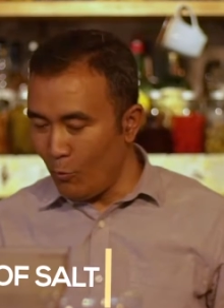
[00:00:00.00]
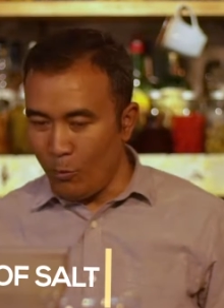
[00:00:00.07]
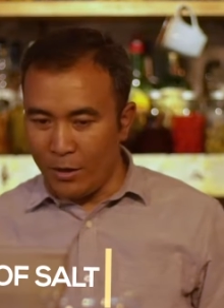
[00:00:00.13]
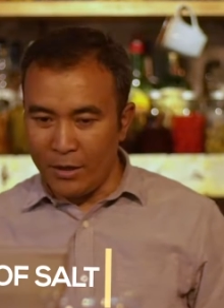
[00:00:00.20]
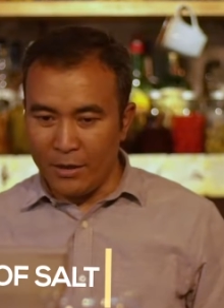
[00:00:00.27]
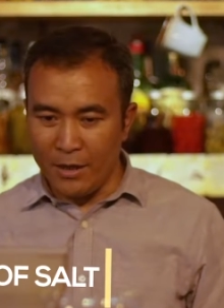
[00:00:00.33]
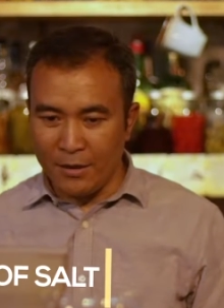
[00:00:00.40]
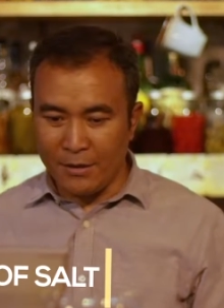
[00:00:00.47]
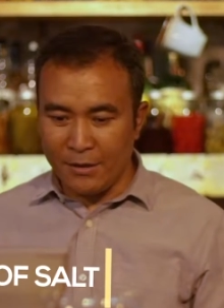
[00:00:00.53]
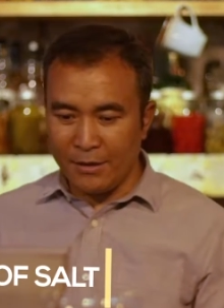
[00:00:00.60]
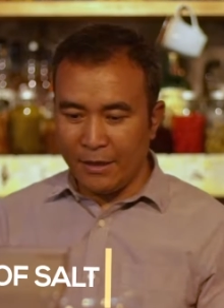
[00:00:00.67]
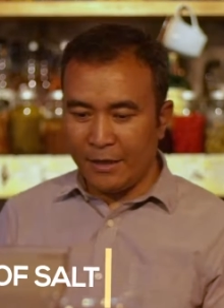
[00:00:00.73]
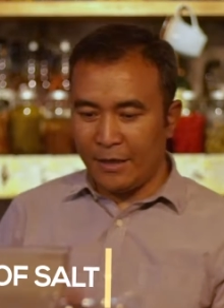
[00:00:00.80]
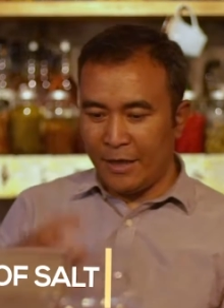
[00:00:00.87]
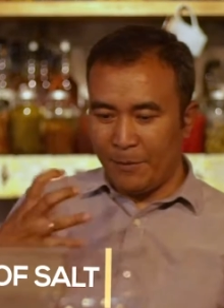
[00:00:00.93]
What it does
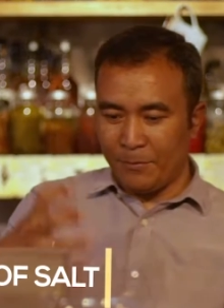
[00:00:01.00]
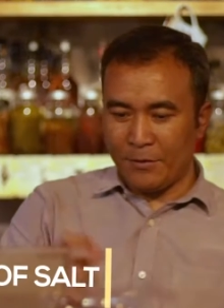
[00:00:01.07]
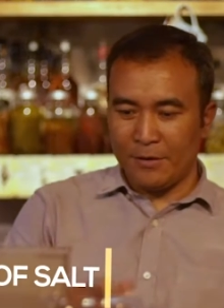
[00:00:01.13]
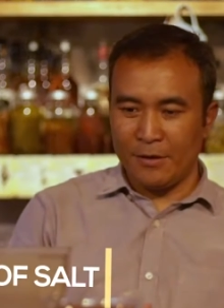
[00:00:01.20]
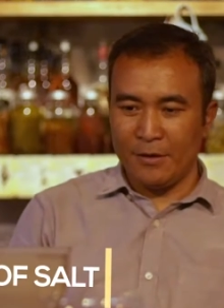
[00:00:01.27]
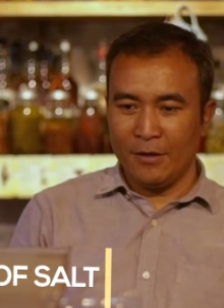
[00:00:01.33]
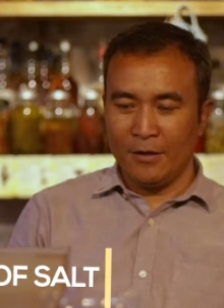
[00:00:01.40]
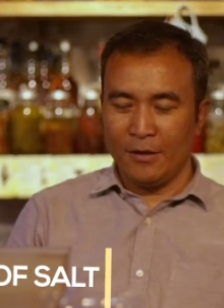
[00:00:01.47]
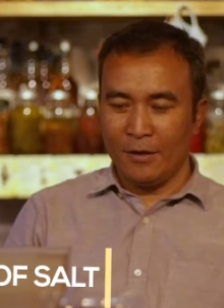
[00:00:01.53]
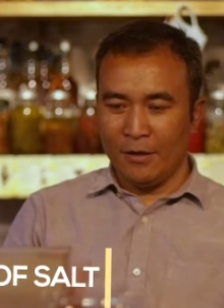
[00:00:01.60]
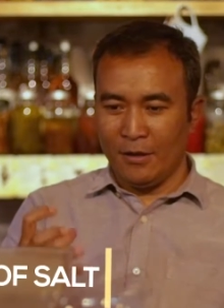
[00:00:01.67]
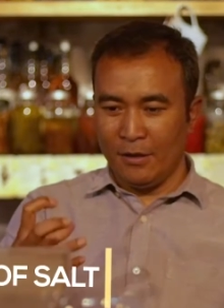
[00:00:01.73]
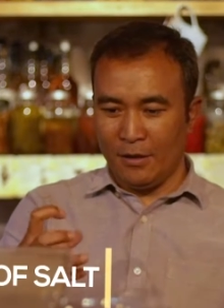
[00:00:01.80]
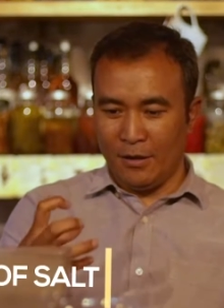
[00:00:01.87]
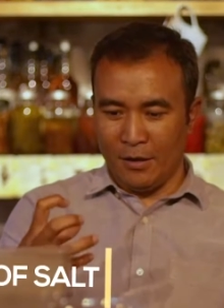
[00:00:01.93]
is it keeps
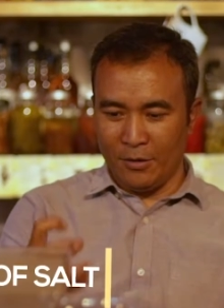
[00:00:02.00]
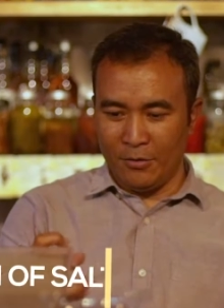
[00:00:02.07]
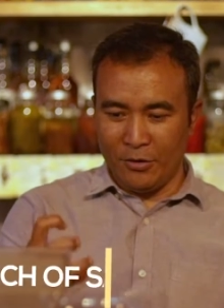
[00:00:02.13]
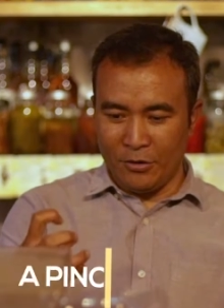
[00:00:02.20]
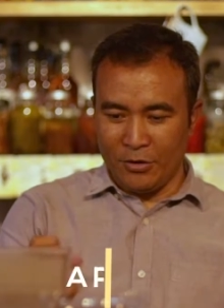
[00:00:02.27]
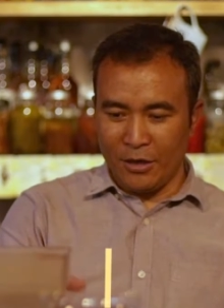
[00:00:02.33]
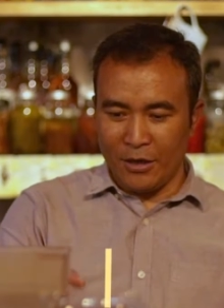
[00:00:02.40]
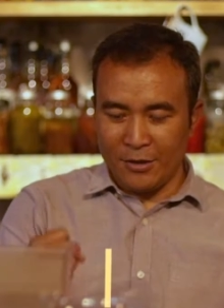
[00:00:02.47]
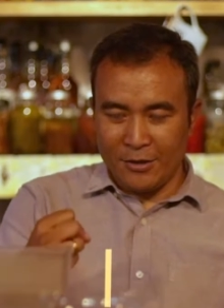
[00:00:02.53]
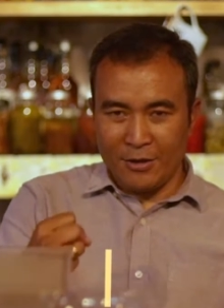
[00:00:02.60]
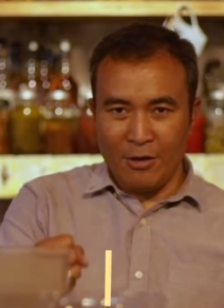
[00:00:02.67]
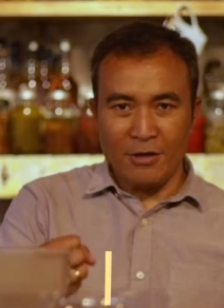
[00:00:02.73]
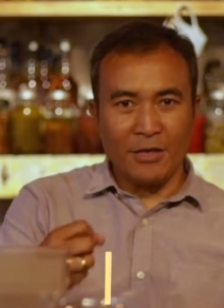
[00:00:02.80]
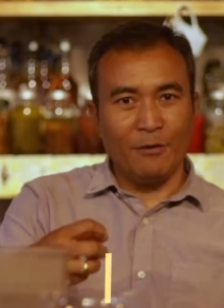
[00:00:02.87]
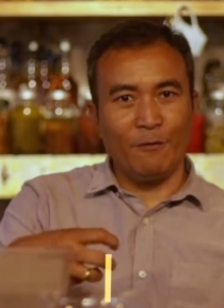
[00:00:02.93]
the drink
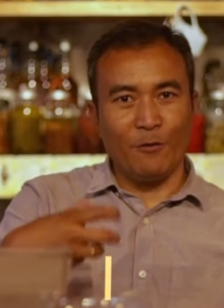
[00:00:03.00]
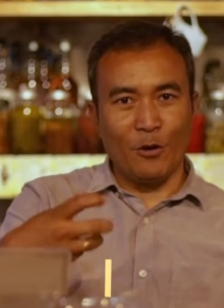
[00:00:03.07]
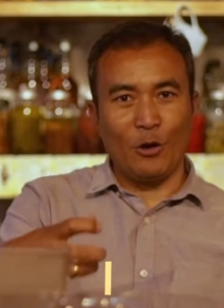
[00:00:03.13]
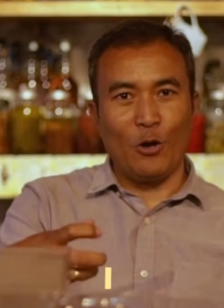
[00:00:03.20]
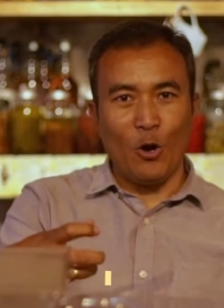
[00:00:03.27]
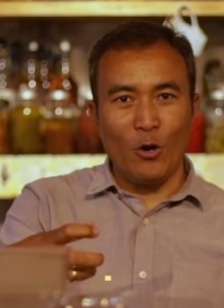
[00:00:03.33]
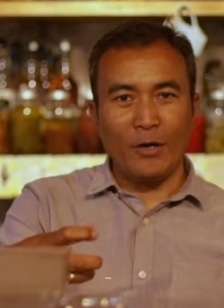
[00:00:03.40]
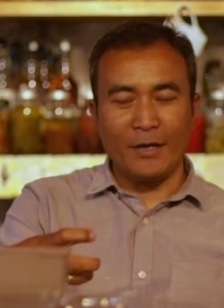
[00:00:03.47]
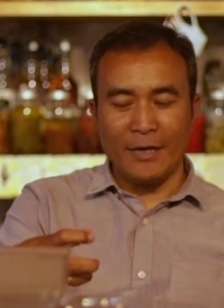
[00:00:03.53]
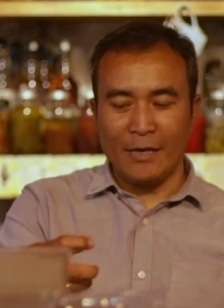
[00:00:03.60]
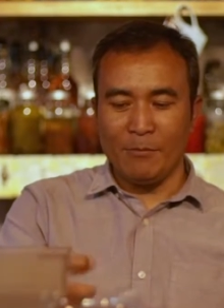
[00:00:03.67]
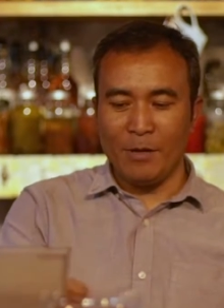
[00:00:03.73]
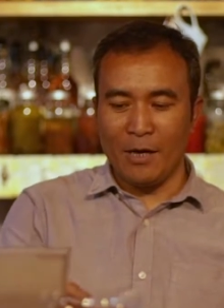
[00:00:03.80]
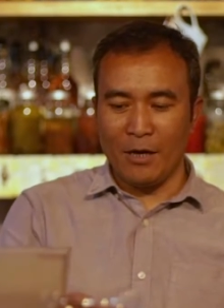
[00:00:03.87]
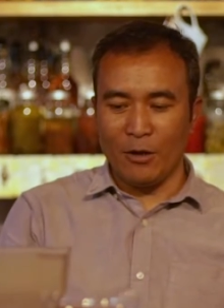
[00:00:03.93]
slushy for a long
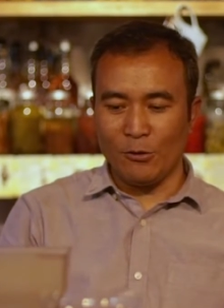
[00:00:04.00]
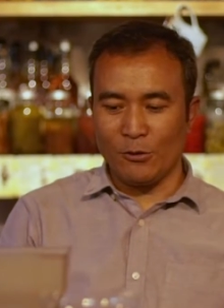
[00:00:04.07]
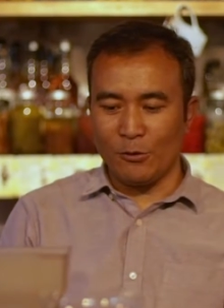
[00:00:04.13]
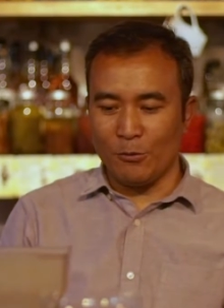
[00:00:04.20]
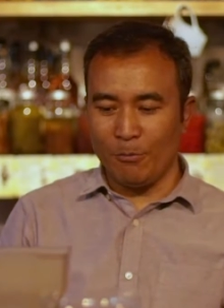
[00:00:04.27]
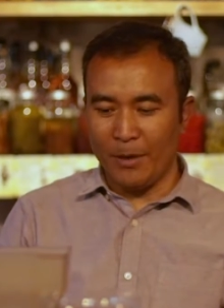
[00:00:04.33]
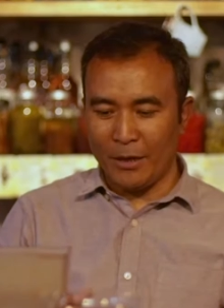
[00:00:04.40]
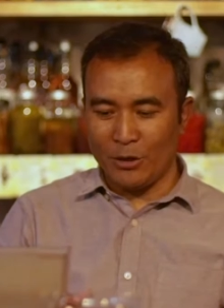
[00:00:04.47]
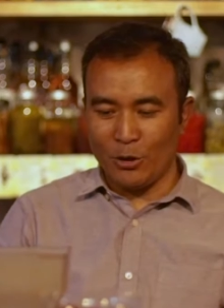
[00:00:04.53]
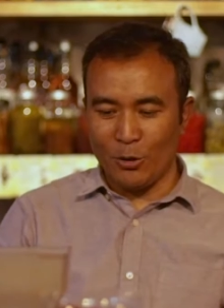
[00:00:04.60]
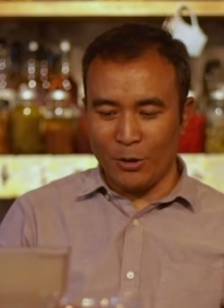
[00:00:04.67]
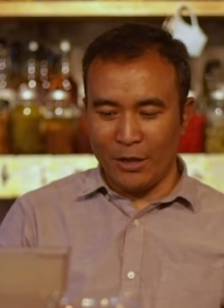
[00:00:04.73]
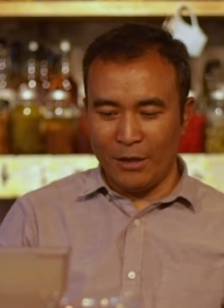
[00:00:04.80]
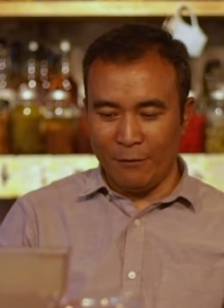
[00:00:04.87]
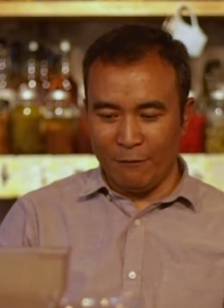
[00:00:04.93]
time, and also make
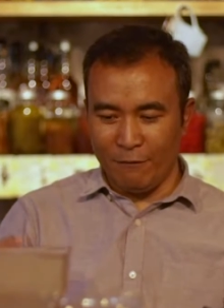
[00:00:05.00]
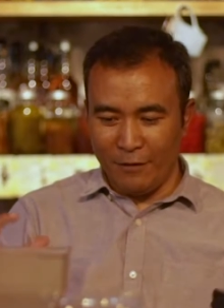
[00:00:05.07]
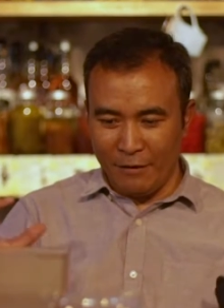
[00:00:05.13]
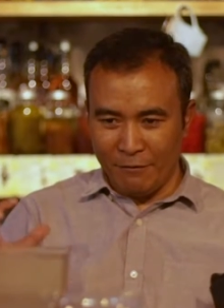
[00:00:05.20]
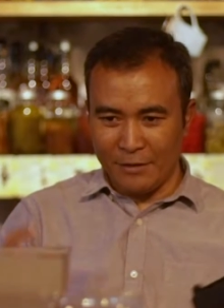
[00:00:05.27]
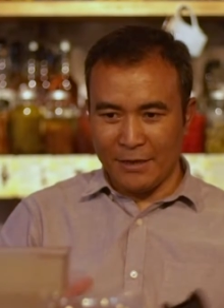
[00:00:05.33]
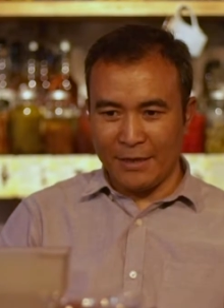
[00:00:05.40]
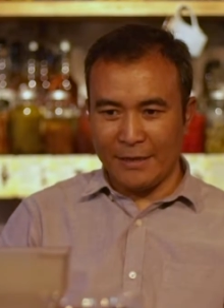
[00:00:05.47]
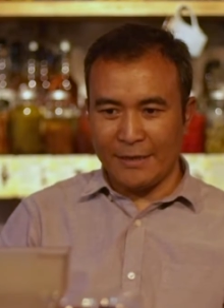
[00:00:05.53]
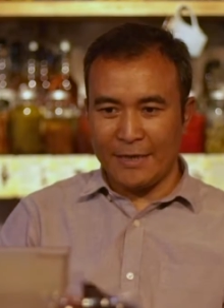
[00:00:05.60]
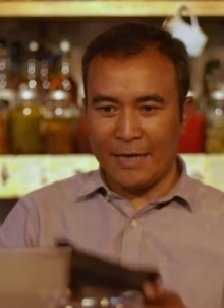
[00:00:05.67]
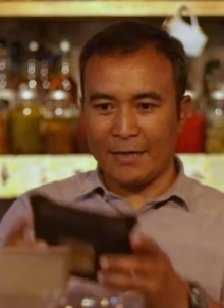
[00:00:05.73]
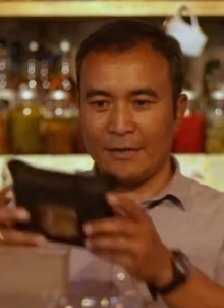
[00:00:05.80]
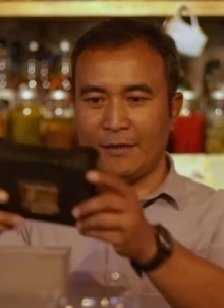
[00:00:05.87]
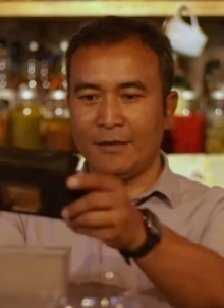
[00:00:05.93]
sure that the flavors are
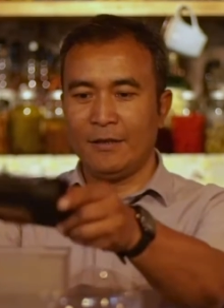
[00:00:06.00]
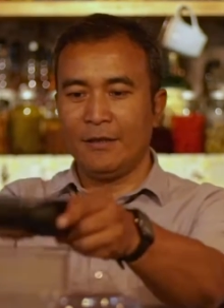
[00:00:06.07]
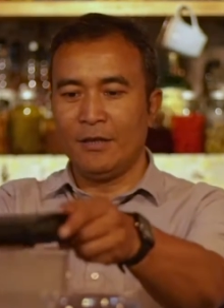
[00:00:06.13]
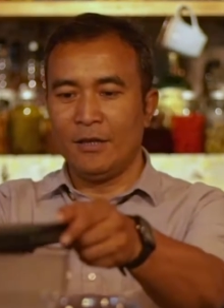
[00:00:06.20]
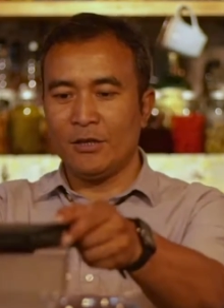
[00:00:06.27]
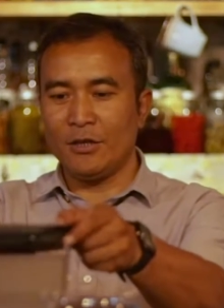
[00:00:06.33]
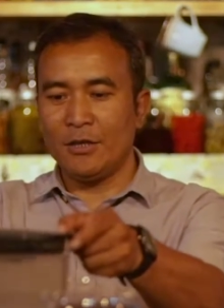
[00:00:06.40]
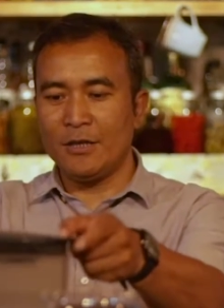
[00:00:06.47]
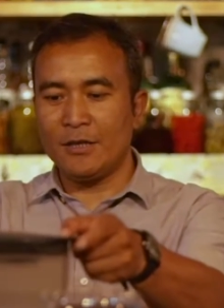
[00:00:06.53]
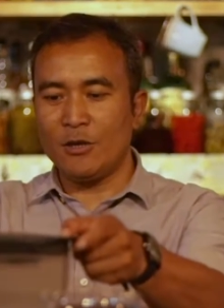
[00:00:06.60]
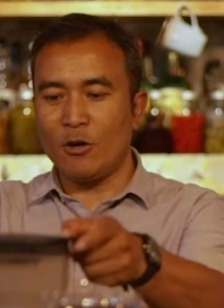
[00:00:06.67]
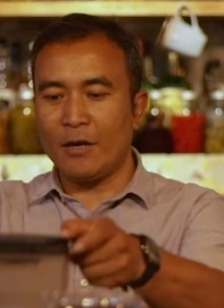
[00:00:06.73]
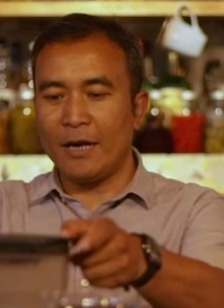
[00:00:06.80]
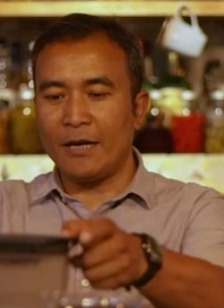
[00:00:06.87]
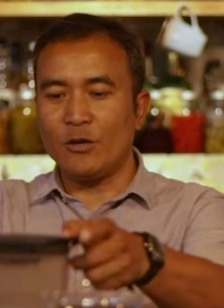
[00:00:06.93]
intact, so it does
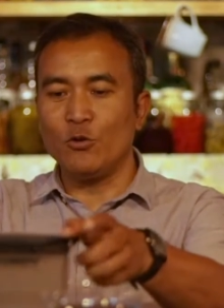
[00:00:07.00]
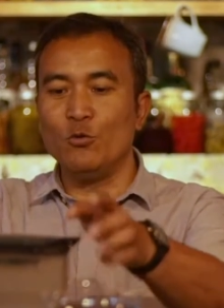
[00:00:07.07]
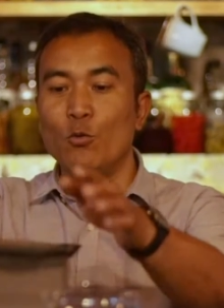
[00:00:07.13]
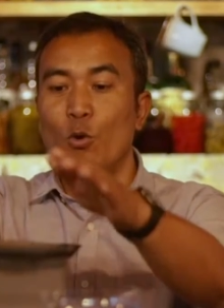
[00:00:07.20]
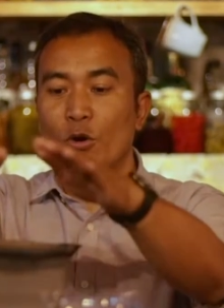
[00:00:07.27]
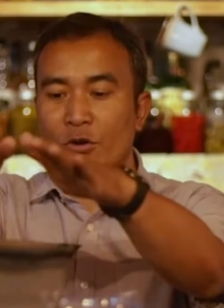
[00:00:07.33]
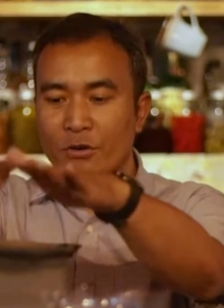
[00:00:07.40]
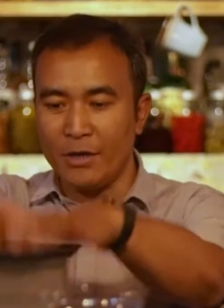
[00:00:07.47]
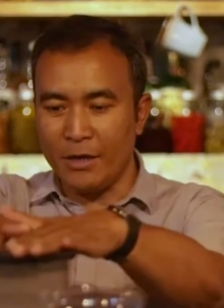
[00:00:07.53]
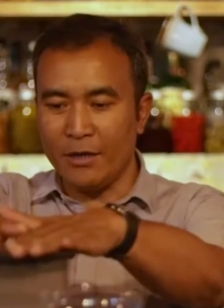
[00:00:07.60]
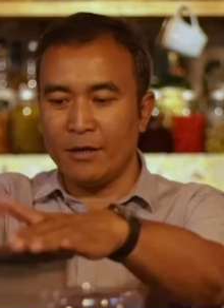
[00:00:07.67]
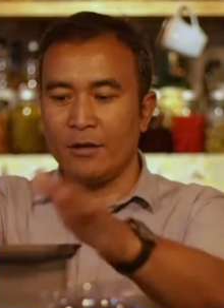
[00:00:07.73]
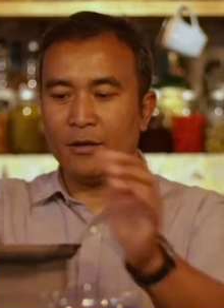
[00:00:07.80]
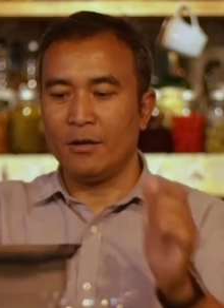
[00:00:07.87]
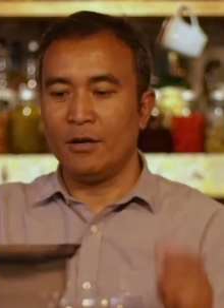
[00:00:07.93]
not get too watery
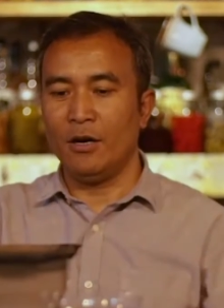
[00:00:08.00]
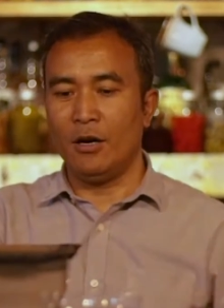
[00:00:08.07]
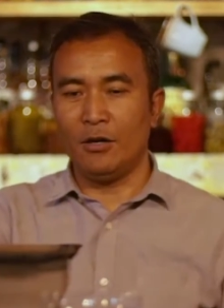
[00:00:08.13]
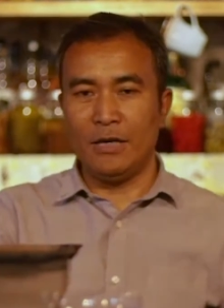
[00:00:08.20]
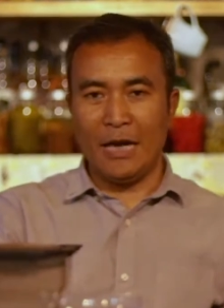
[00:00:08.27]
or